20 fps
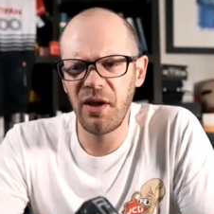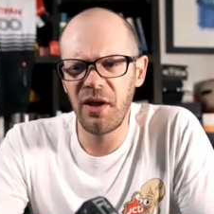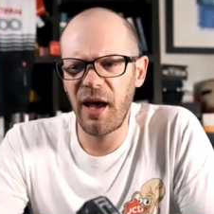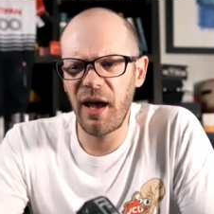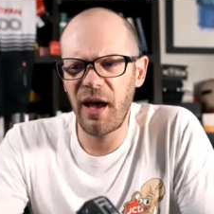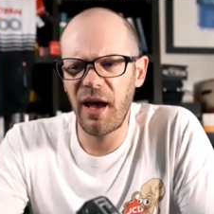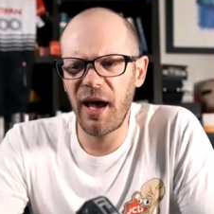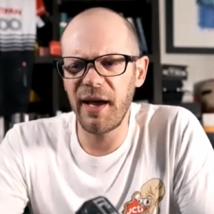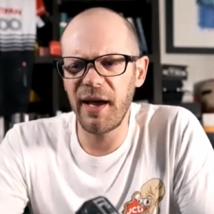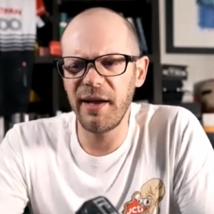
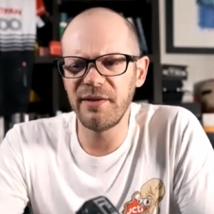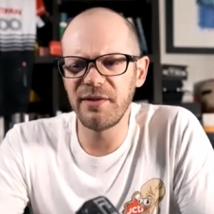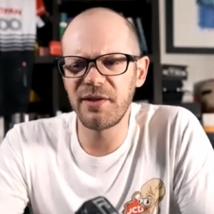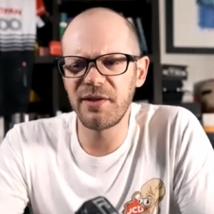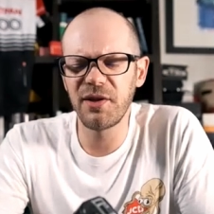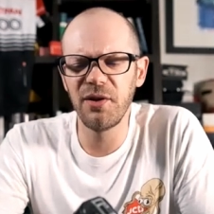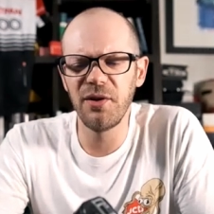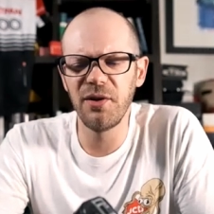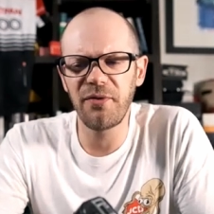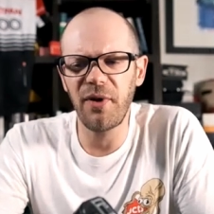and
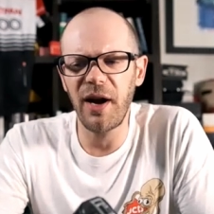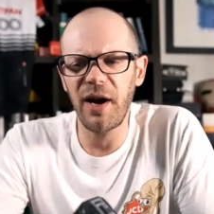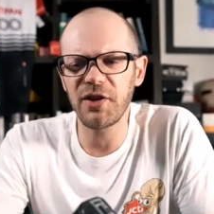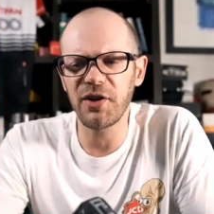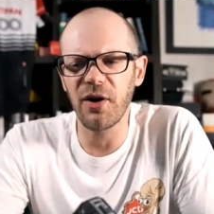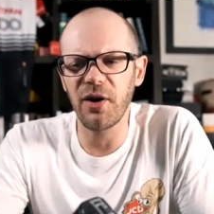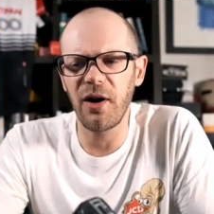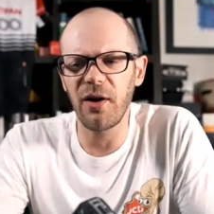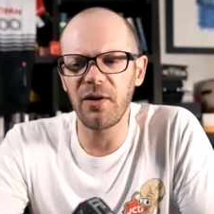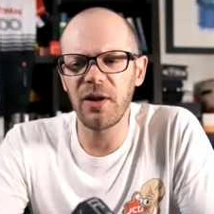too
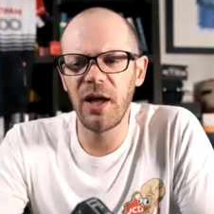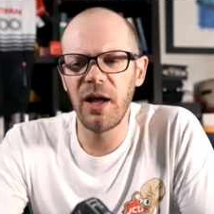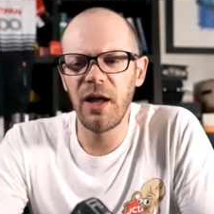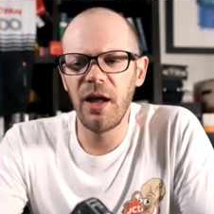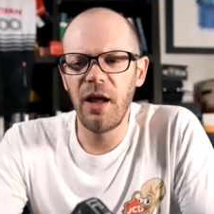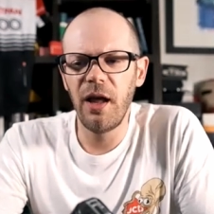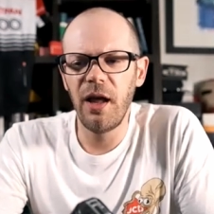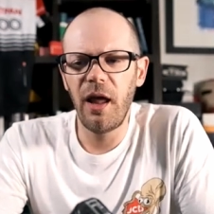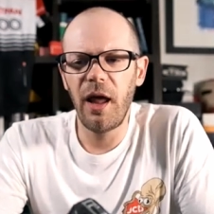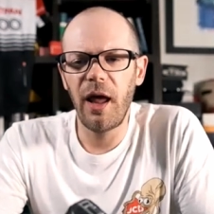fragile.
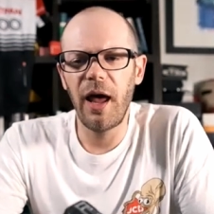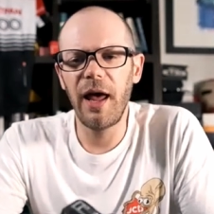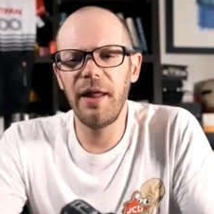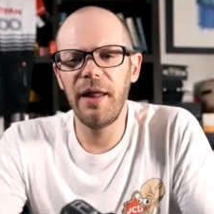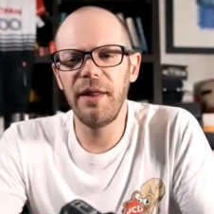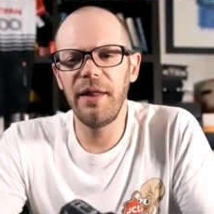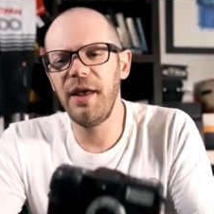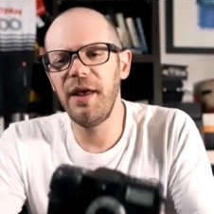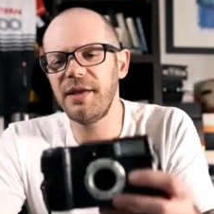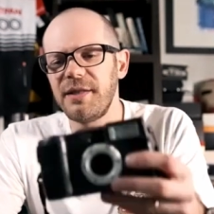
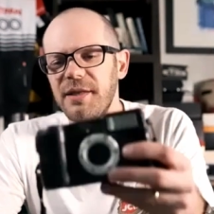And this